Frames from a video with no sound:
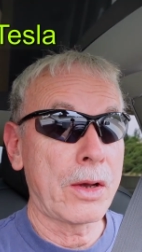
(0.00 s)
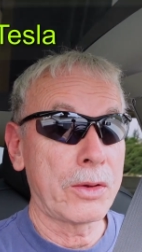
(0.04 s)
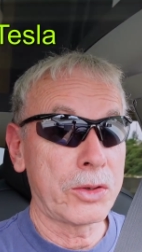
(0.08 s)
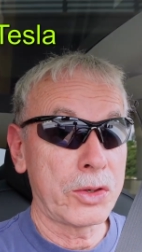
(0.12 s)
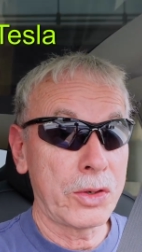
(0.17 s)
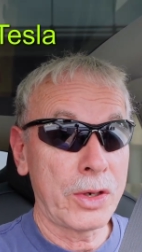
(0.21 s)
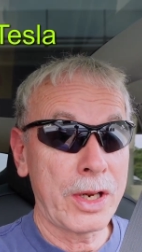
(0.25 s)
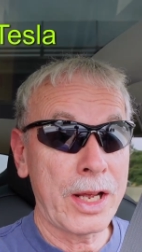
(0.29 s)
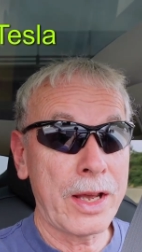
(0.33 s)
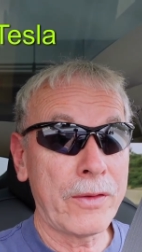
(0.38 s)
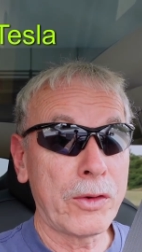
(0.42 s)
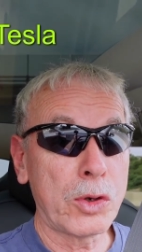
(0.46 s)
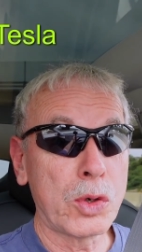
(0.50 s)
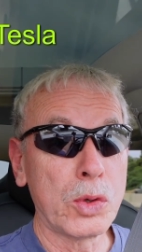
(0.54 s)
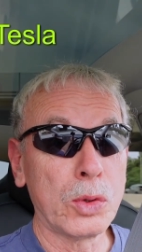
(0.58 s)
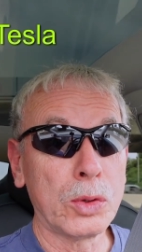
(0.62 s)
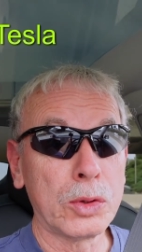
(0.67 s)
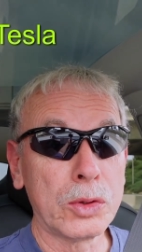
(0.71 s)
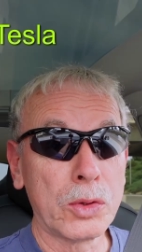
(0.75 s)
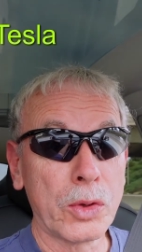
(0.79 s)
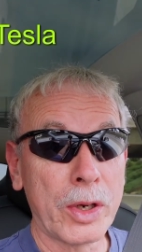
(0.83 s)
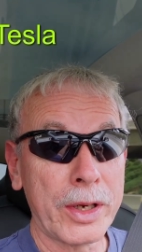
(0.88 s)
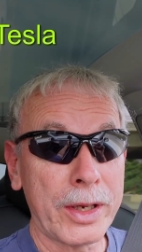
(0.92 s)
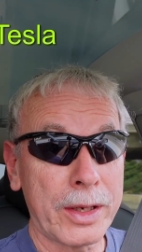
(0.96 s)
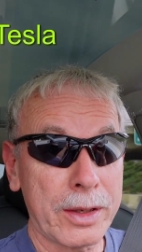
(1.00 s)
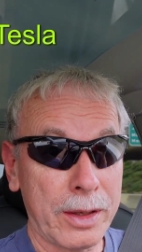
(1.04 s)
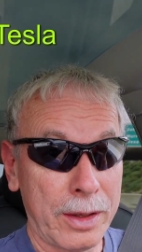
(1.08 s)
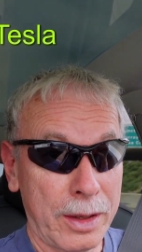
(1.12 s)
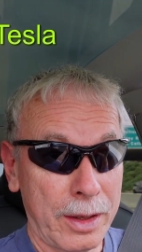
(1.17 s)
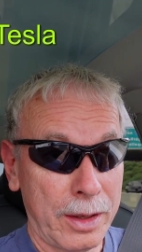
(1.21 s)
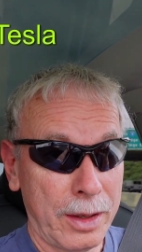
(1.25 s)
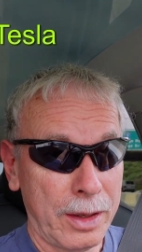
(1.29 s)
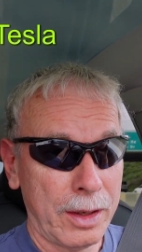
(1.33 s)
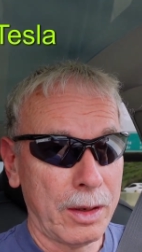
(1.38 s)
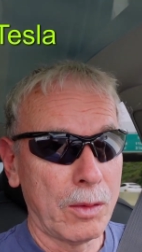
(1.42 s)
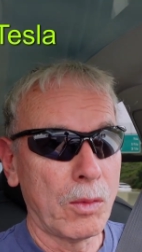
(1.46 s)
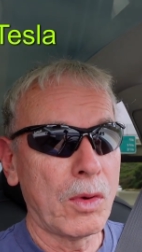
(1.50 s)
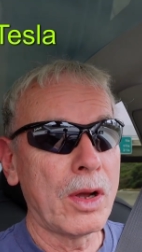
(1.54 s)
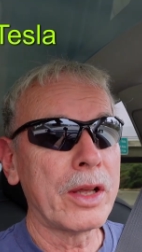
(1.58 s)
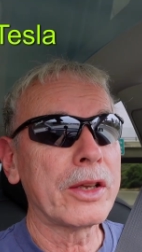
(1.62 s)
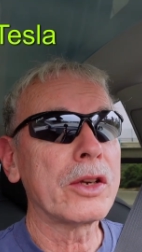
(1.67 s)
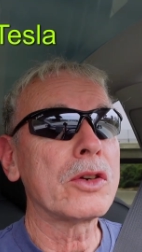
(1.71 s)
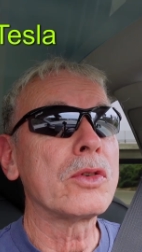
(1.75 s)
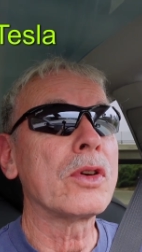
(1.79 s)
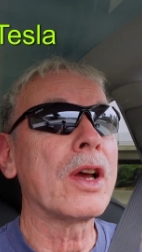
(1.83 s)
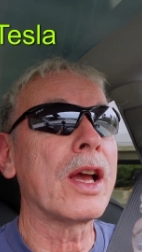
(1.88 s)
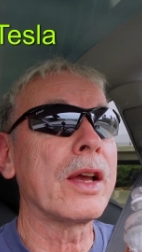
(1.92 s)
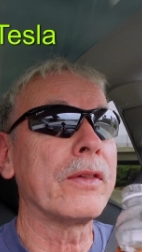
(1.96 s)
was going to have a cool drink while you're
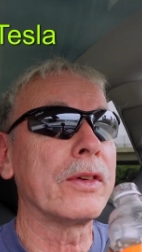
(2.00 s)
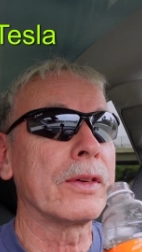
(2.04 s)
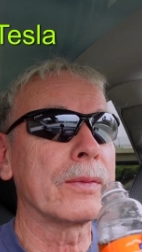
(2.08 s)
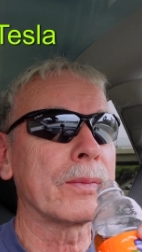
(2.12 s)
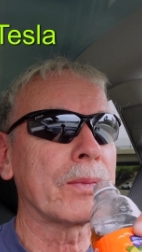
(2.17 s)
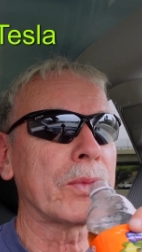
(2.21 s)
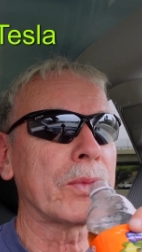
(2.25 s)
driving.